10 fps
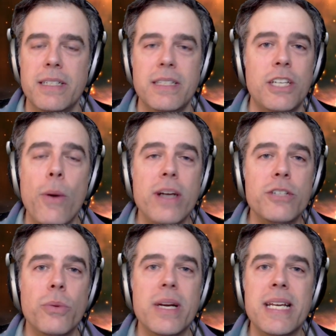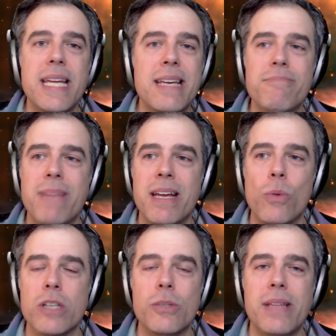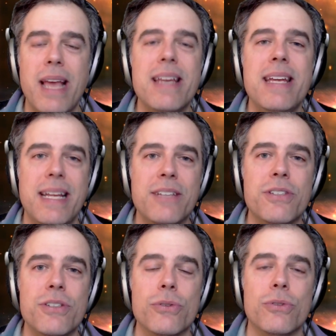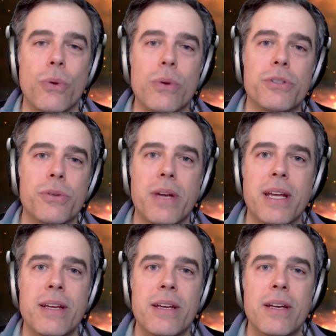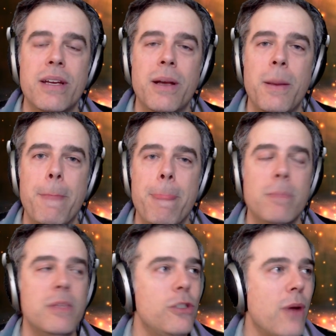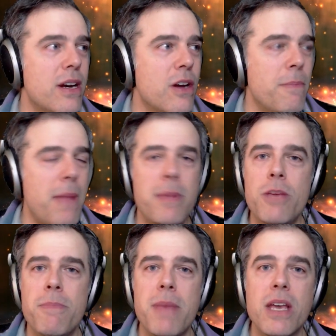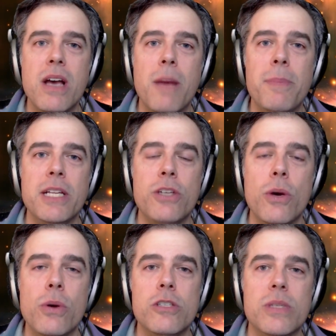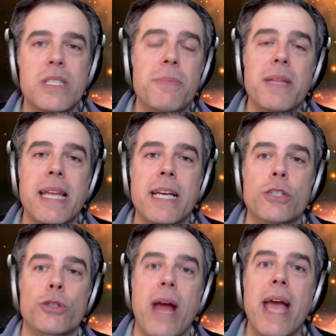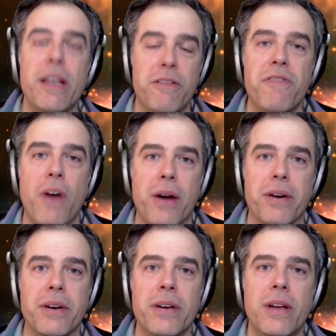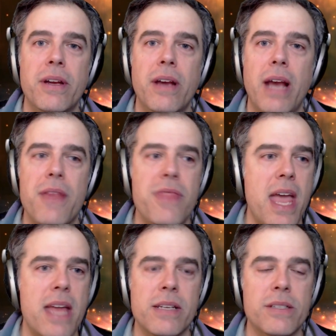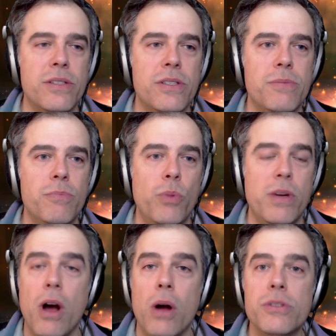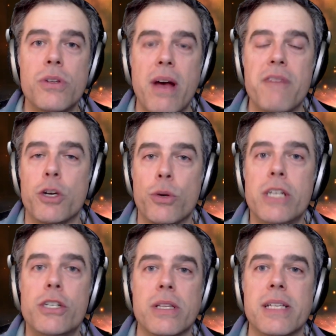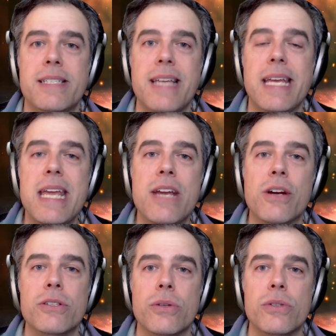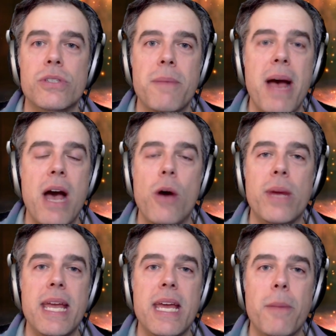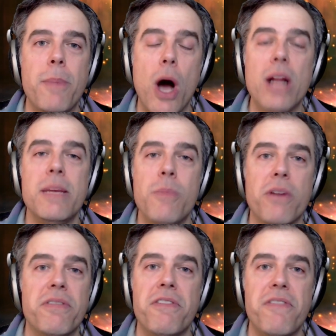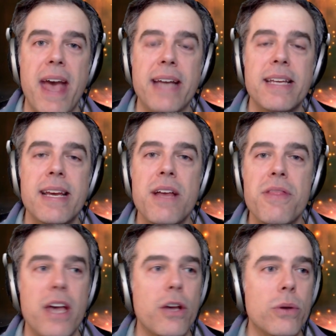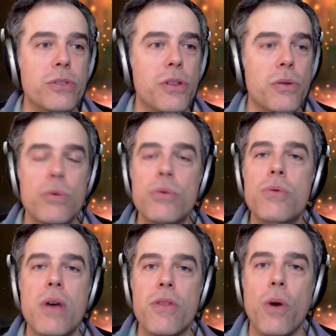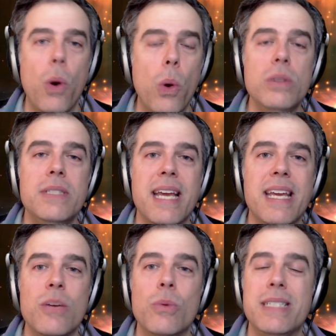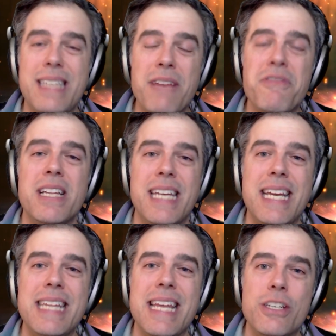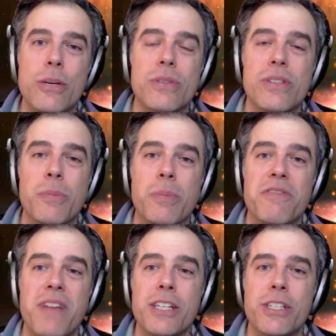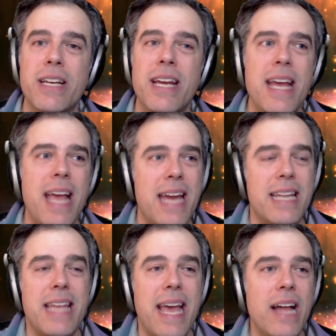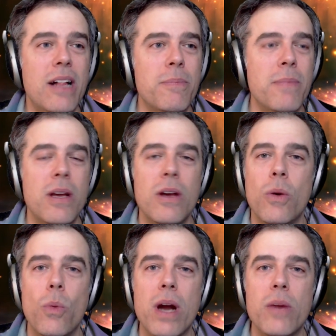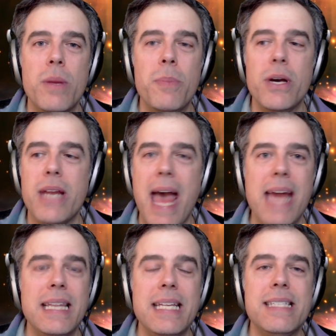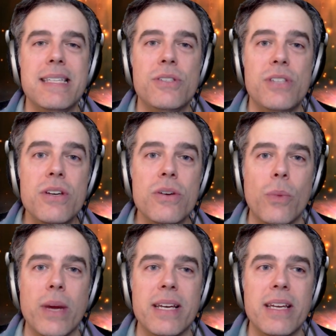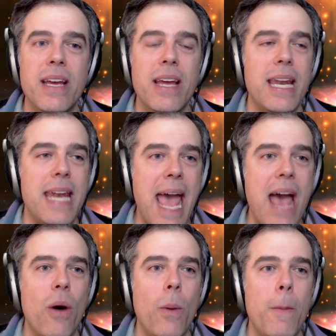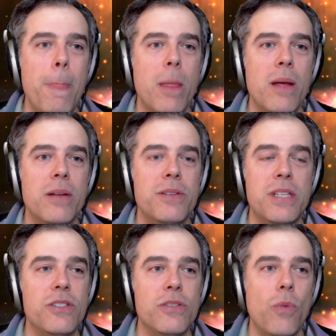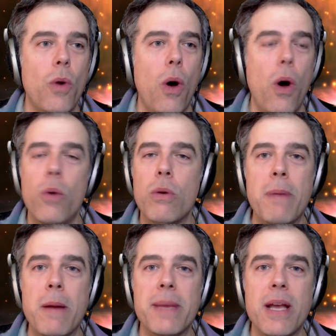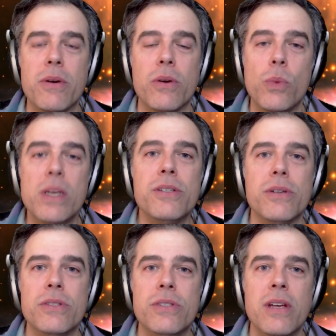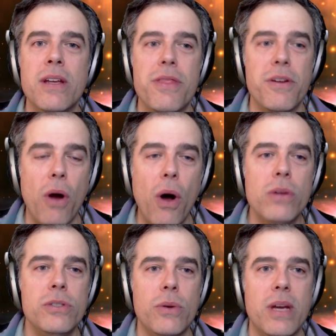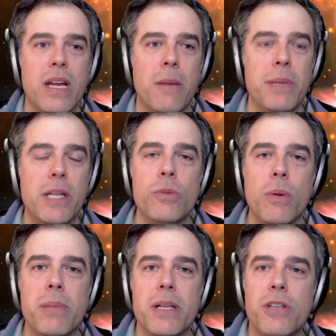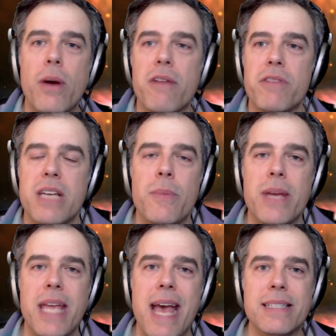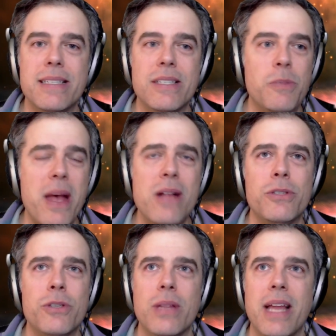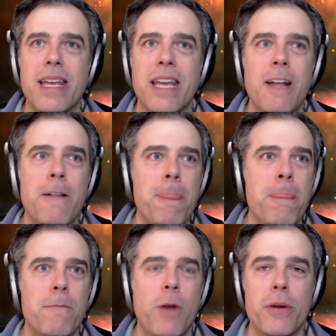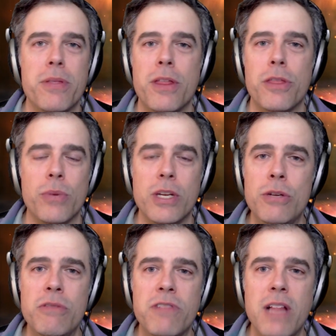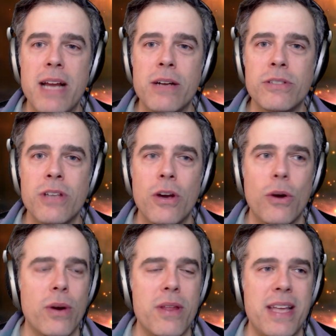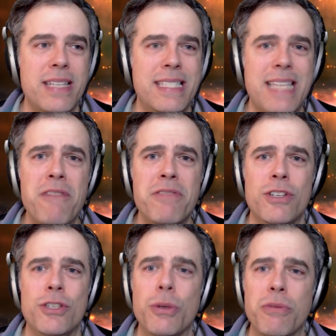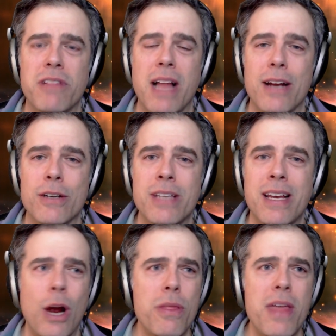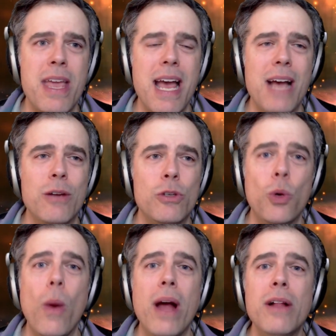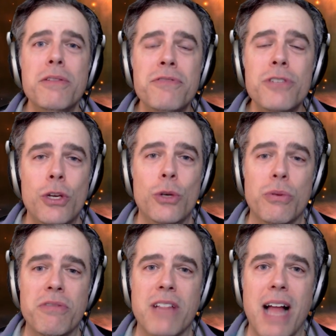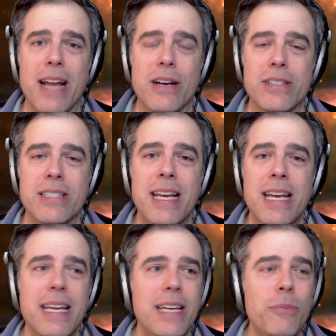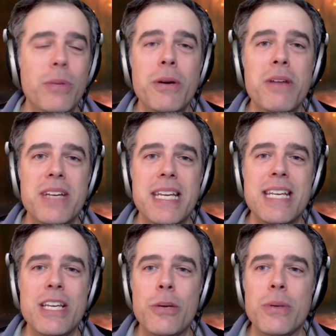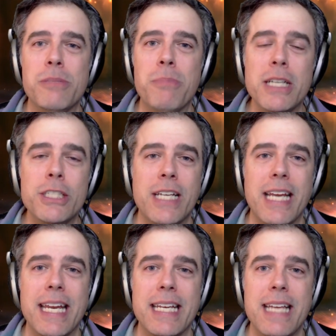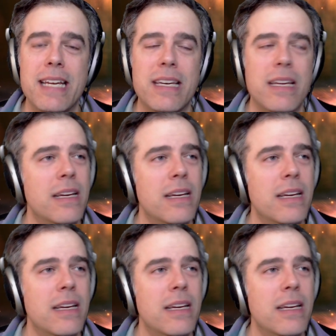No extra work needed, and it works with any instant or sorcery. So I don't know, maybe you make a couple of tokens with something like a dragon fodder, and then we also have a creatureless deck here, so somehow we hit a polymorph effect that goes through the whole deck, and it will definitely hit that Docent of Perfection. And at the helm, why don't we put Adeliz the Cinderwind? Now, since all we're pumping out are wizards, they're also getting +1/+0 every time we cast a spell. So like, are they 3/2 flyers, or are they 7/2 flyers? Are they 12/2 flyers? We don't even need to do as much to get it done.